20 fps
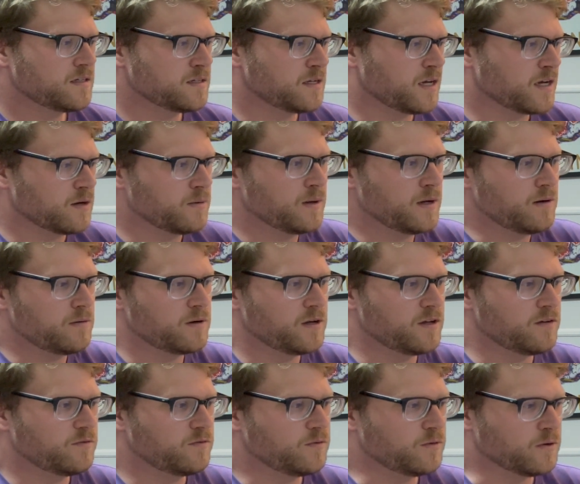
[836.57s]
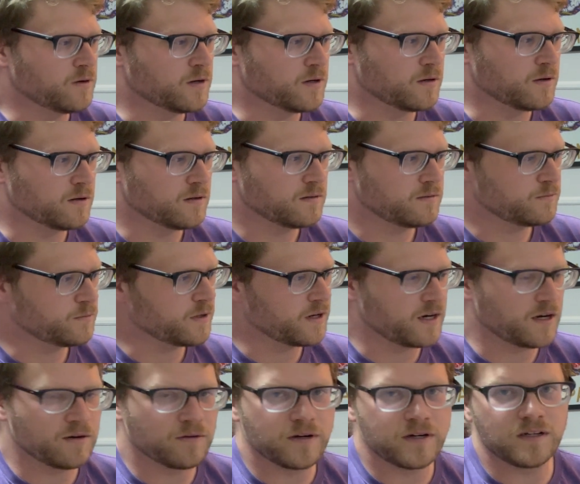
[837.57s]
quite right for what I
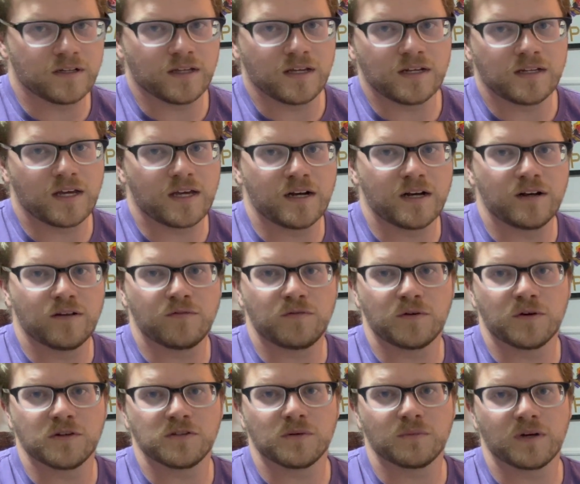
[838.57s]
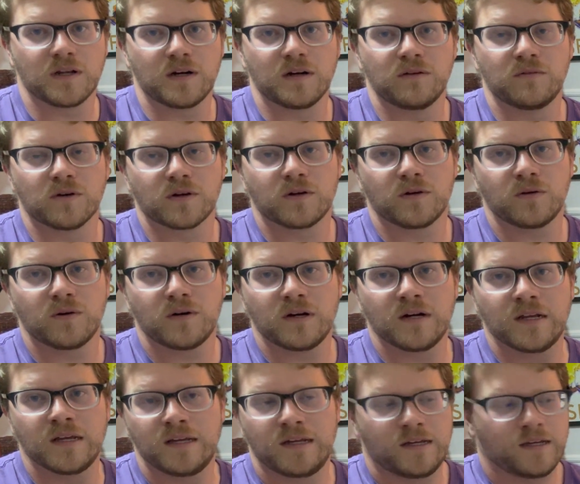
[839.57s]
originally intended it for. So I'm going to
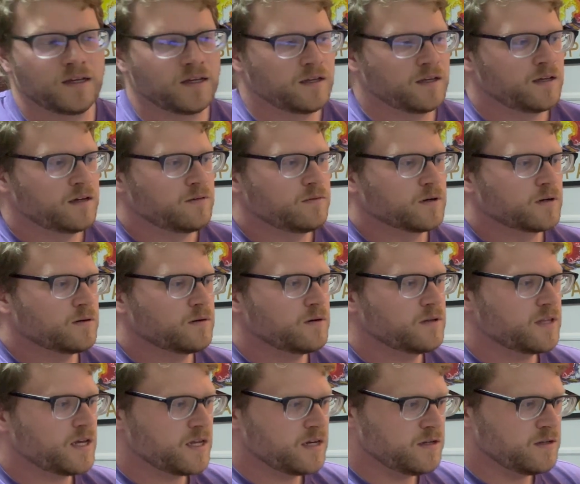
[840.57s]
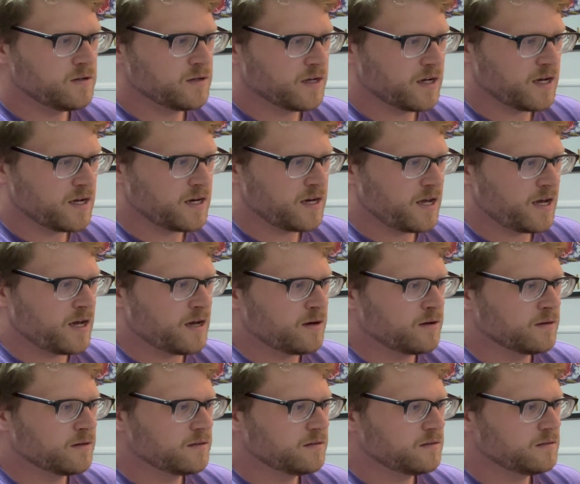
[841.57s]
record that new guy
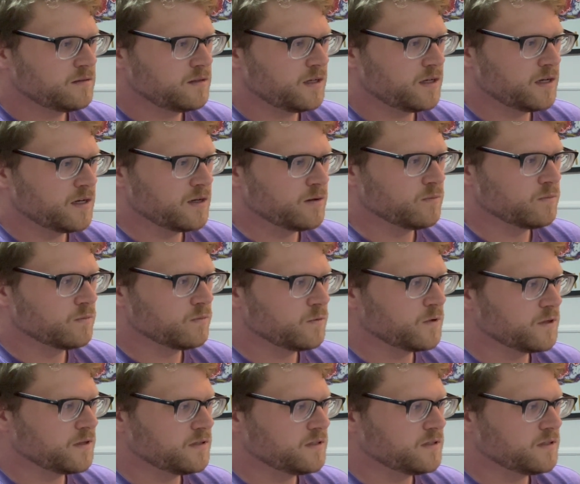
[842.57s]
now with